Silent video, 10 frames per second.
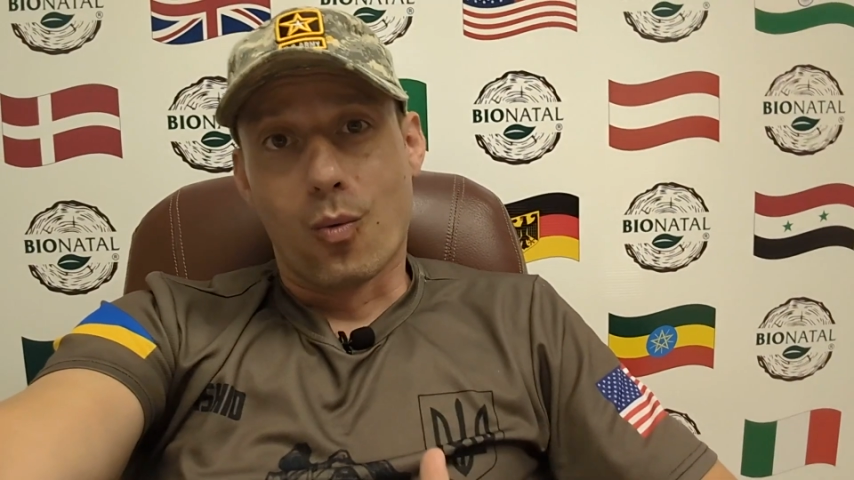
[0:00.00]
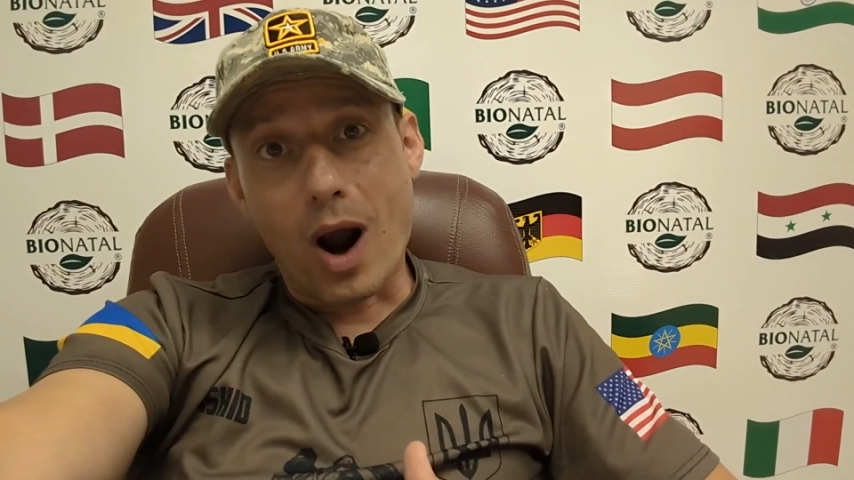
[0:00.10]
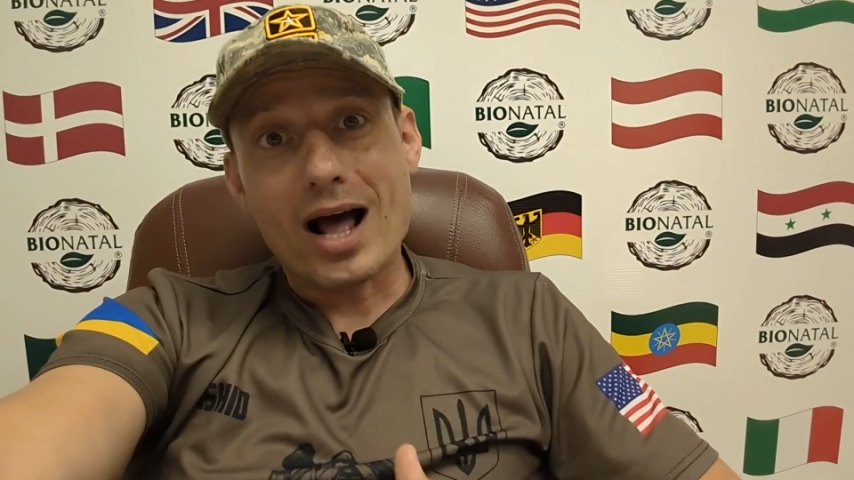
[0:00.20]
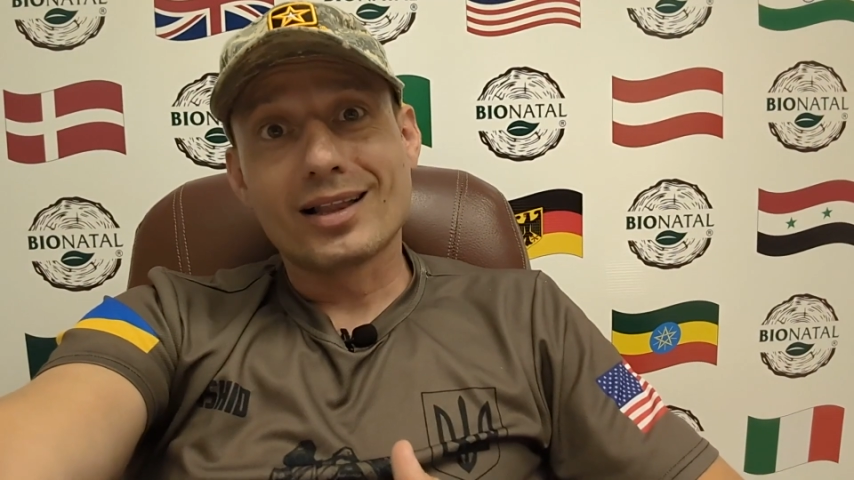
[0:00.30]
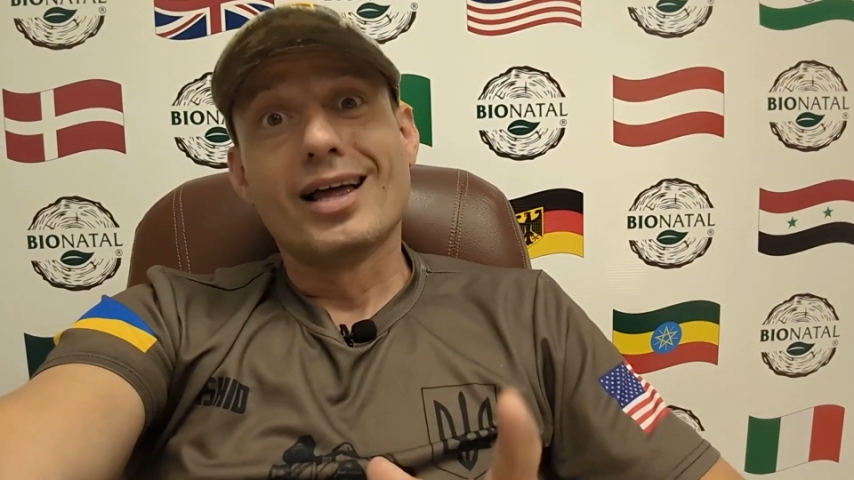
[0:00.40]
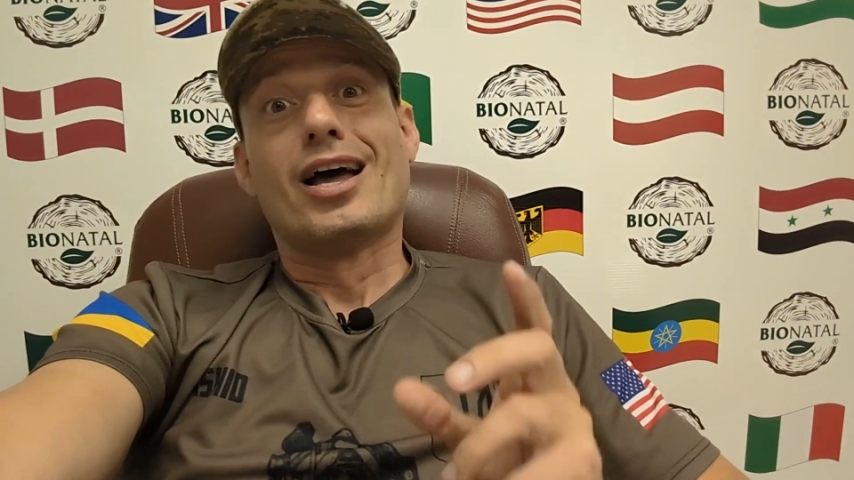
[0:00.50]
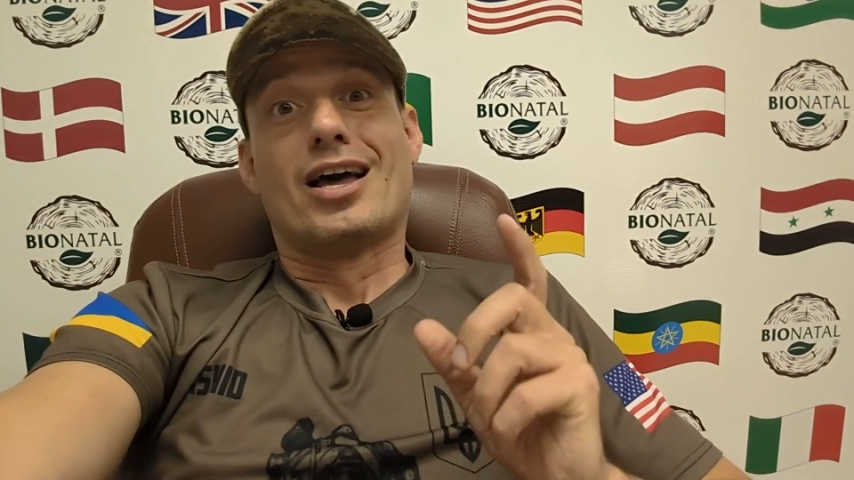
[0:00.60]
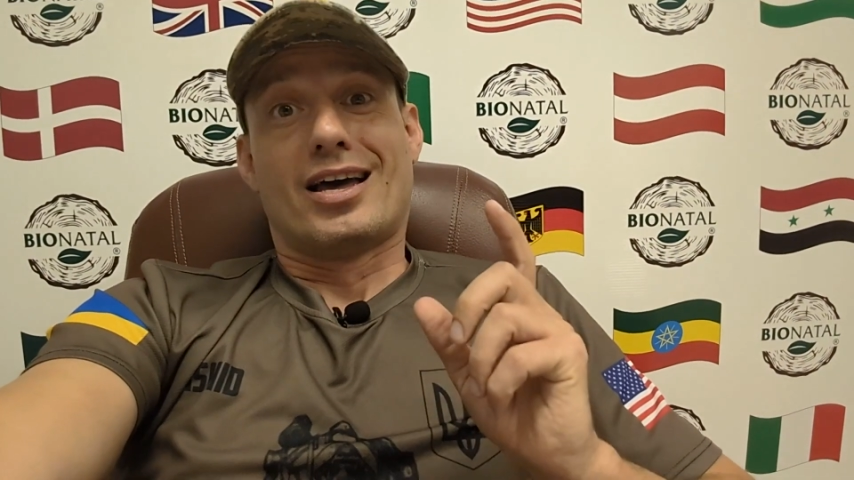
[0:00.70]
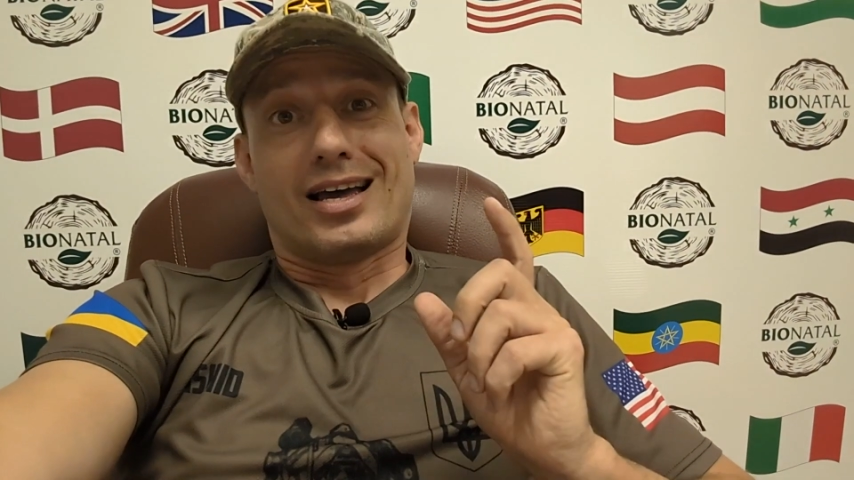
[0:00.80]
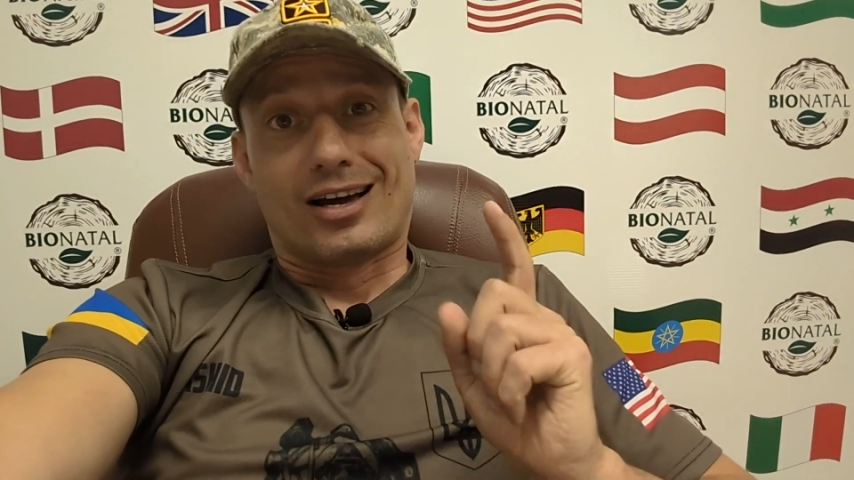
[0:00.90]
Well,
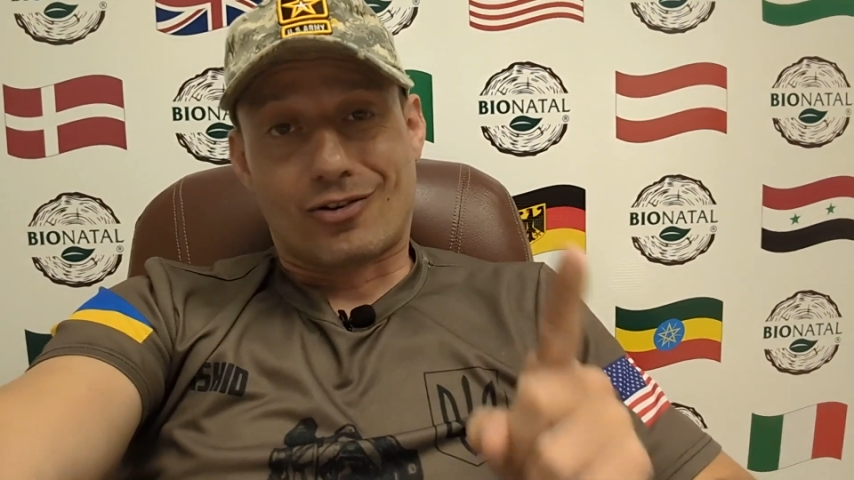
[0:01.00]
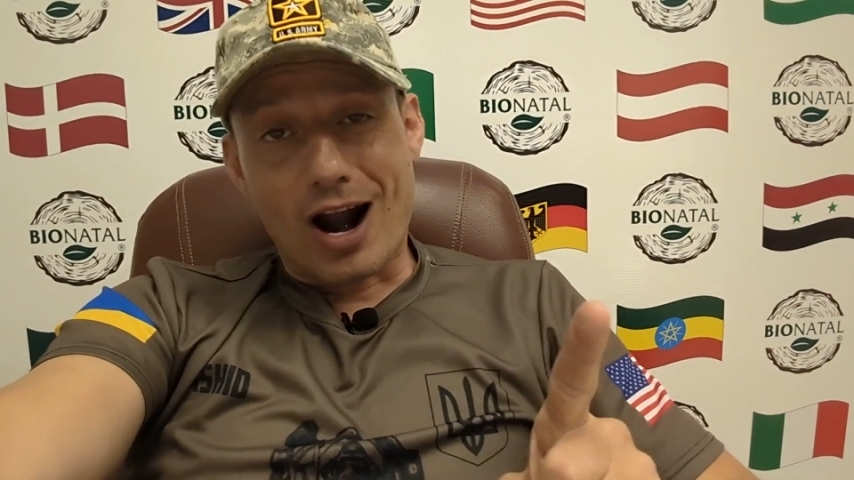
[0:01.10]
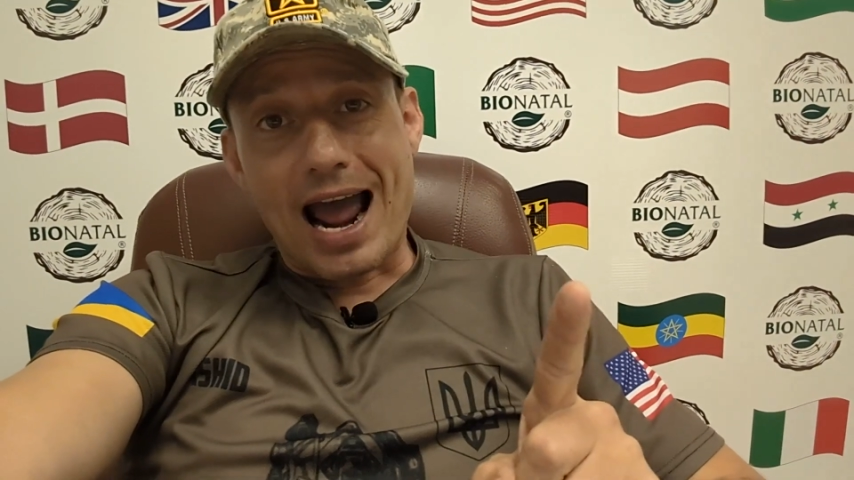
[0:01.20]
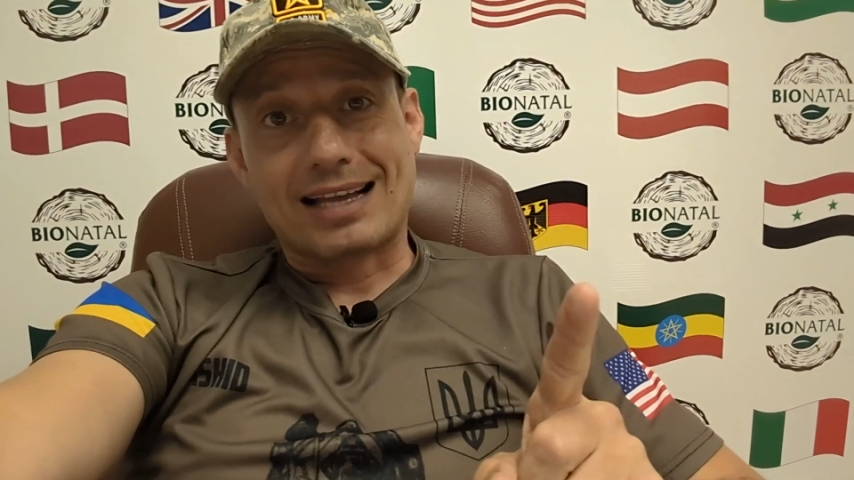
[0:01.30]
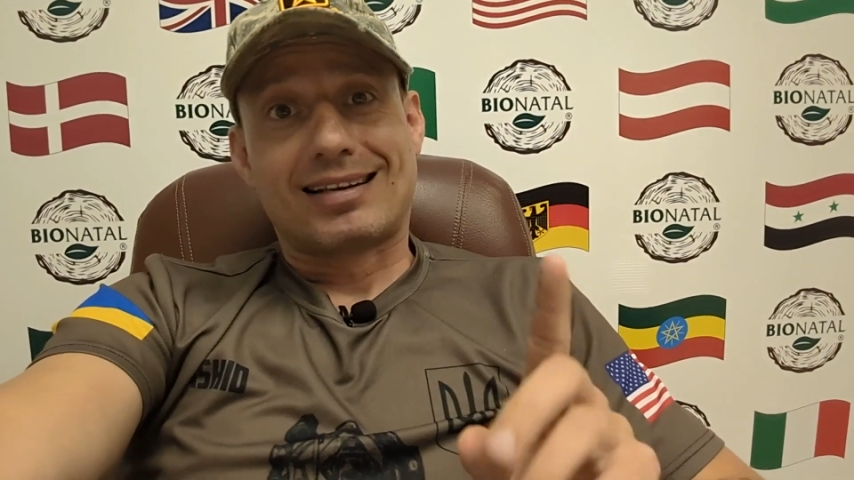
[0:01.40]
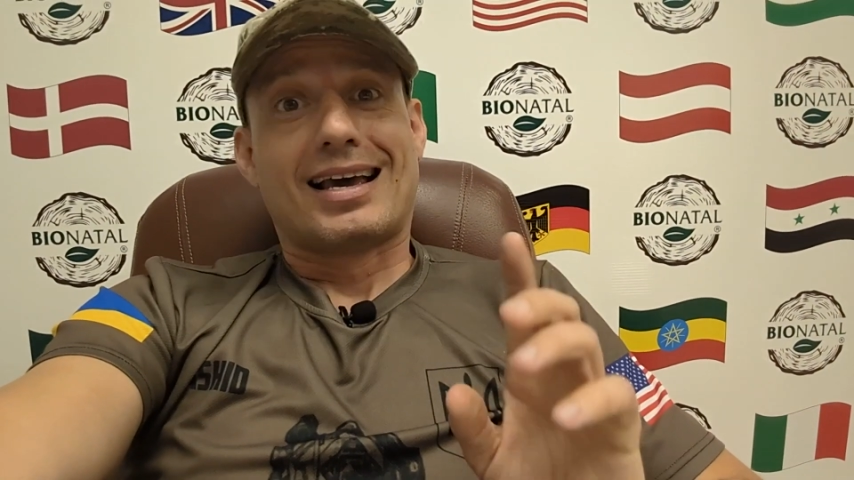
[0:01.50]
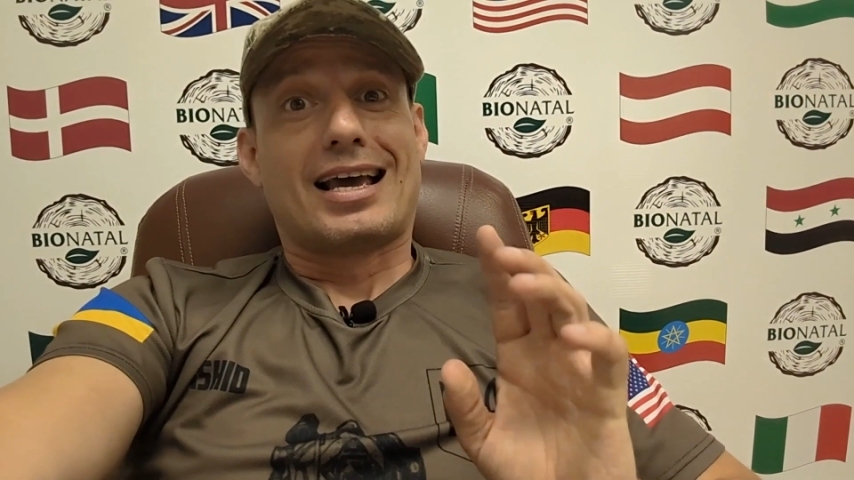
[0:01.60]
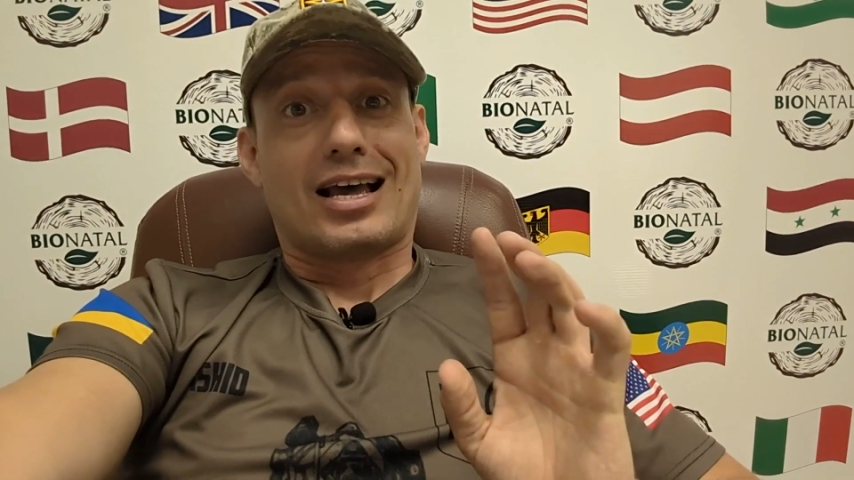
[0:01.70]
right.